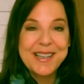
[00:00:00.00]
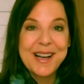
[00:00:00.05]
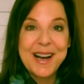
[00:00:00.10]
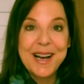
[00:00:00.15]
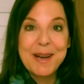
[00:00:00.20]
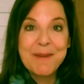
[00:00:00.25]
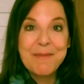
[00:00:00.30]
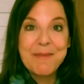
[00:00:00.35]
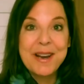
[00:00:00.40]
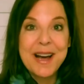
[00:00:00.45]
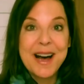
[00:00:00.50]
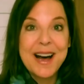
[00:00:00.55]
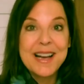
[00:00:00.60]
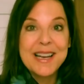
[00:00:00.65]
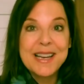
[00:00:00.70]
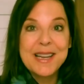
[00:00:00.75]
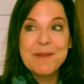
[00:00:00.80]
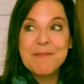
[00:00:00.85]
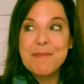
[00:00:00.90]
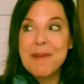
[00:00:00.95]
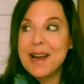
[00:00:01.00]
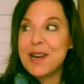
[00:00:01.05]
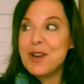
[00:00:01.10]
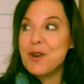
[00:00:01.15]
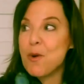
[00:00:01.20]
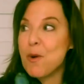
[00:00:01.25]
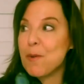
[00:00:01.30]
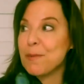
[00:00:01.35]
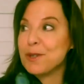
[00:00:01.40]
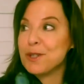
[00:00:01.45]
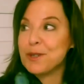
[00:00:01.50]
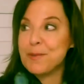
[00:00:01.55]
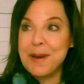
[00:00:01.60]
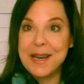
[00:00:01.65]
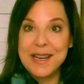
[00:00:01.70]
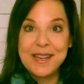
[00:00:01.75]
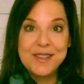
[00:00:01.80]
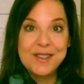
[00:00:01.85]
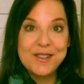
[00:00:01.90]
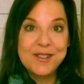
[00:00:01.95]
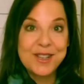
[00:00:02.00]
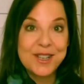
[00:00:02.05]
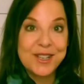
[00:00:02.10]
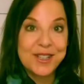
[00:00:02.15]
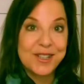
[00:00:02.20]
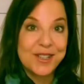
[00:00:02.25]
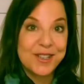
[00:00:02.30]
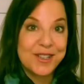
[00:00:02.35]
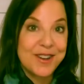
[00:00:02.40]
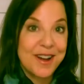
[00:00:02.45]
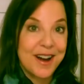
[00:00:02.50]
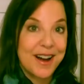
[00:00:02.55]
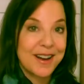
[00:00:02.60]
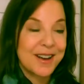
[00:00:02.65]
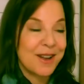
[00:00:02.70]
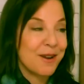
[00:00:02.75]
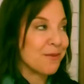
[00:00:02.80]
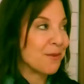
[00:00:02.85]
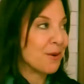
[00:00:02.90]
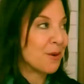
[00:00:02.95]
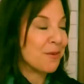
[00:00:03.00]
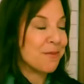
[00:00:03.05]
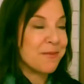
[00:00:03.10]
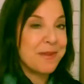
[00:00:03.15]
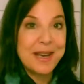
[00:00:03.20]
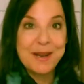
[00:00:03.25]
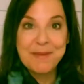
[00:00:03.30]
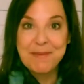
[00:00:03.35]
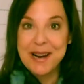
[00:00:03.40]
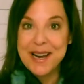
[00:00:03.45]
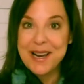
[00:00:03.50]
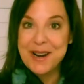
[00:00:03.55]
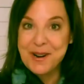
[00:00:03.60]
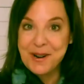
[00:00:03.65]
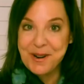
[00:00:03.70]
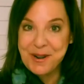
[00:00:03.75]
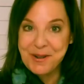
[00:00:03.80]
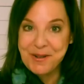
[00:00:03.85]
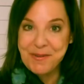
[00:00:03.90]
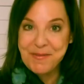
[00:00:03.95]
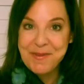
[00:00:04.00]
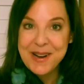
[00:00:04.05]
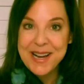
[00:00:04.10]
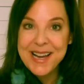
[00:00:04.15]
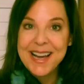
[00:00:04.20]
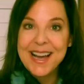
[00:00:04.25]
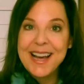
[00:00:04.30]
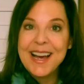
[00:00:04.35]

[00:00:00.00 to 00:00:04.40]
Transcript: I am not in my normal space. This is not a room in my home.